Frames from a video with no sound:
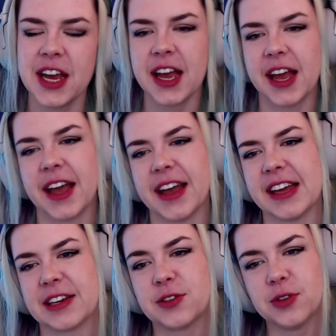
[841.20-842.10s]

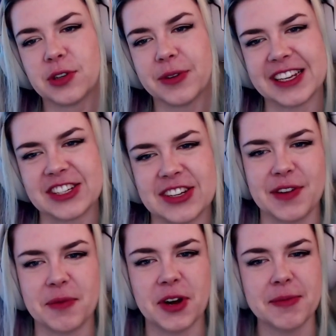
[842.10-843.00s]
a cool question. If
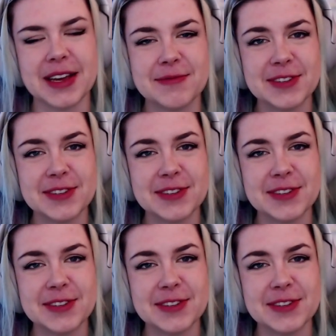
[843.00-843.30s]
I'm gonna make